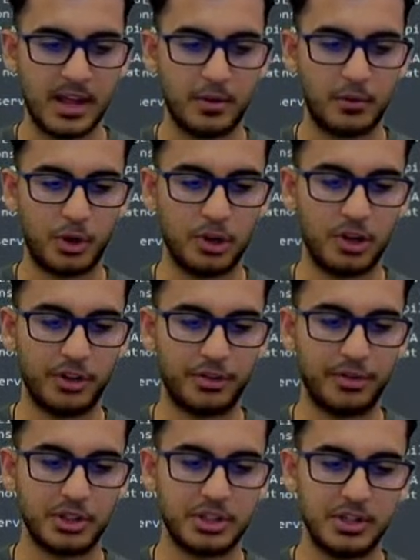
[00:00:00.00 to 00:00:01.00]
For our loss
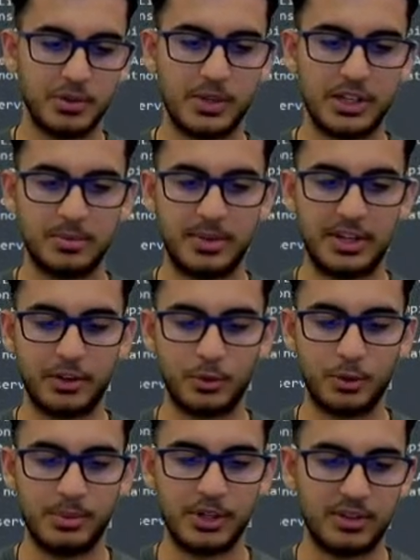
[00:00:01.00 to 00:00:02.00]
function, we explained that
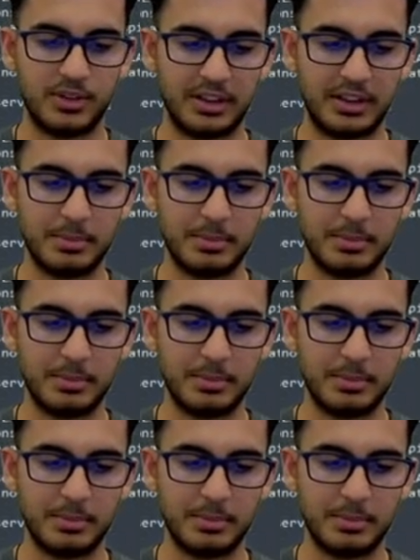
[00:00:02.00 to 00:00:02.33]
we'll be using the